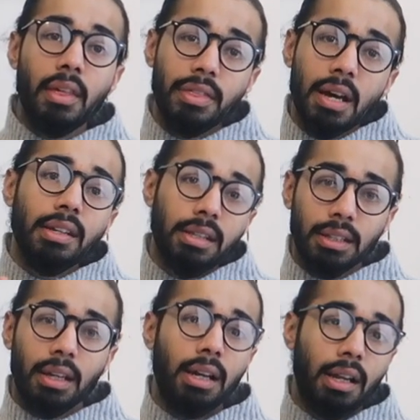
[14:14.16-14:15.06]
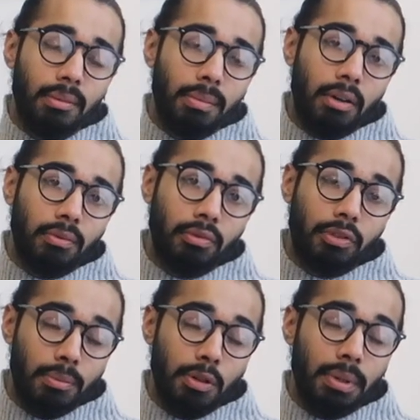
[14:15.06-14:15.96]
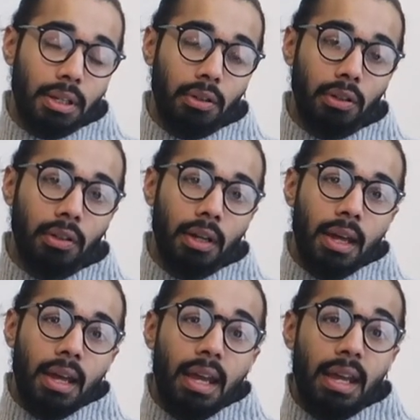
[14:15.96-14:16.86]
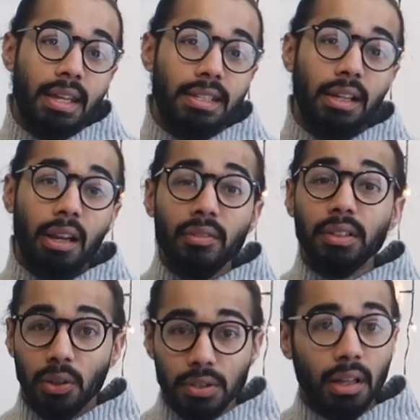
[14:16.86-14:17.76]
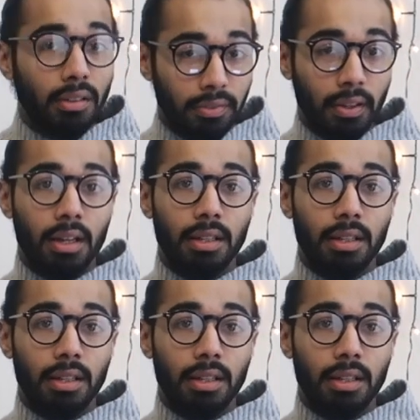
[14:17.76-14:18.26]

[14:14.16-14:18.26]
The third thing that I learned about from Rupi Kaur is loving yourself